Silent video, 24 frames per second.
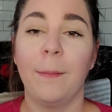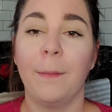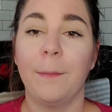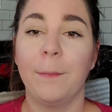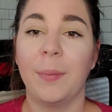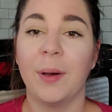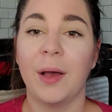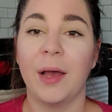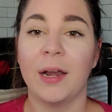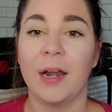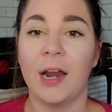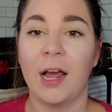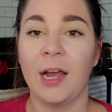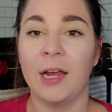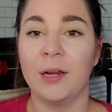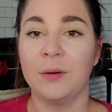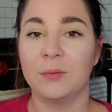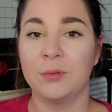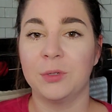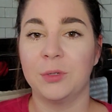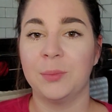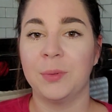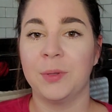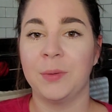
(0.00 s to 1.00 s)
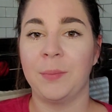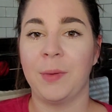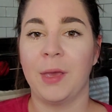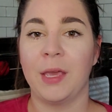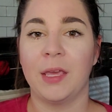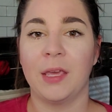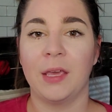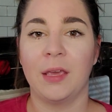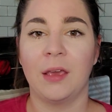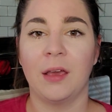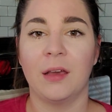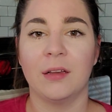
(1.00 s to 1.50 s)
But I will be
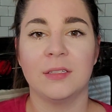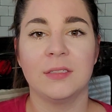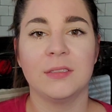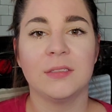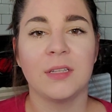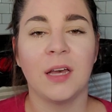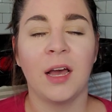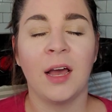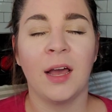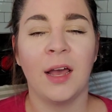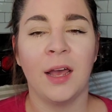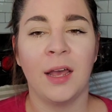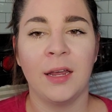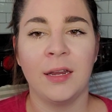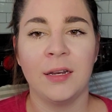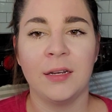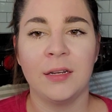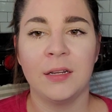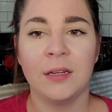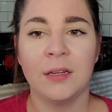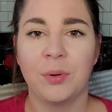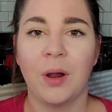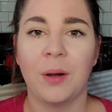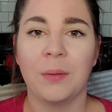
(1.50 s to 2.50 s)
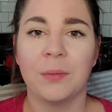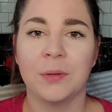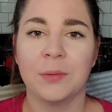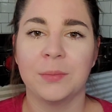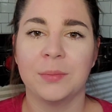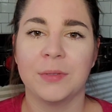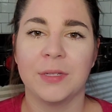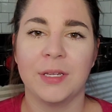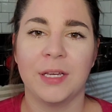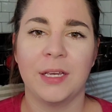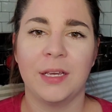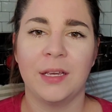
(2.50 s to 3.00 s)
making a side,
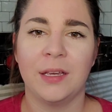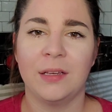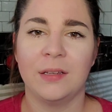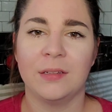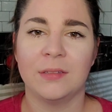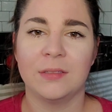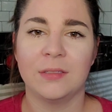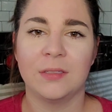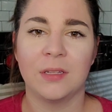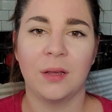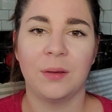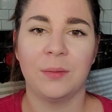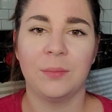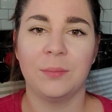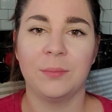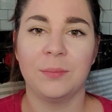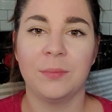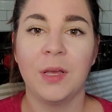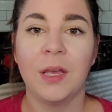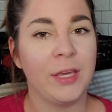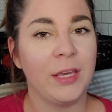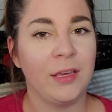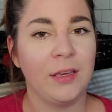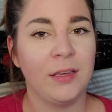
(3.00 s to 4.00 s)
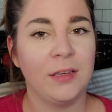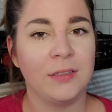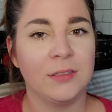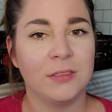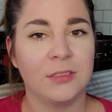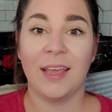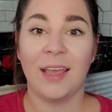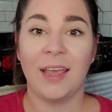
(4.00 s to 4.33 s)
probably some peas.